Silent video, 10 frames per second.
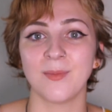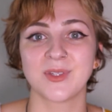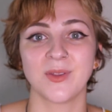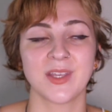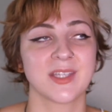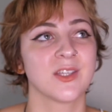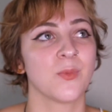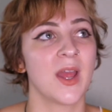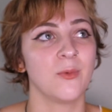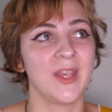So this is
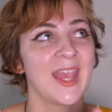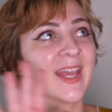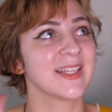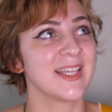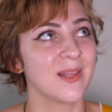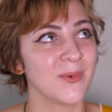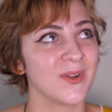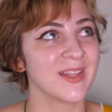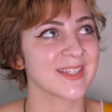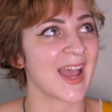when we can't see the
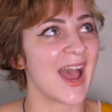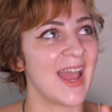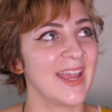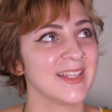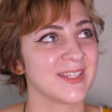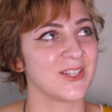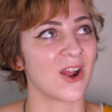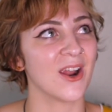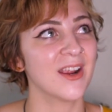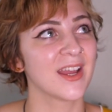moon in the sky, it's
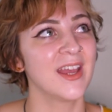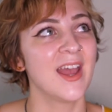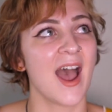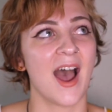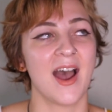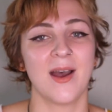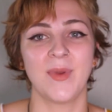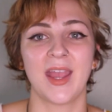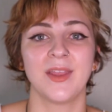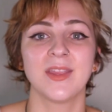dark.
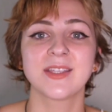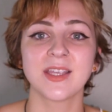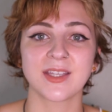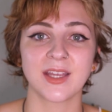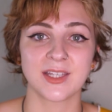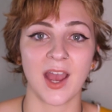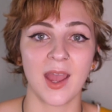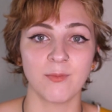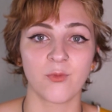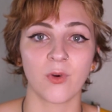And this is a
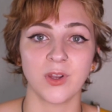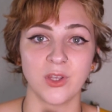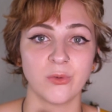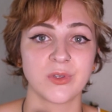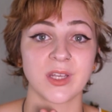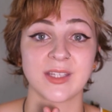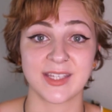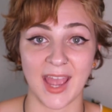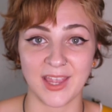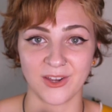time for you to
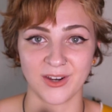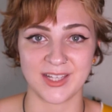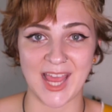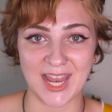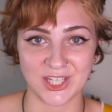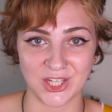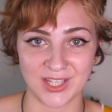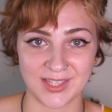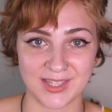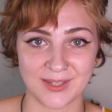set your
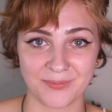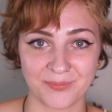intentions.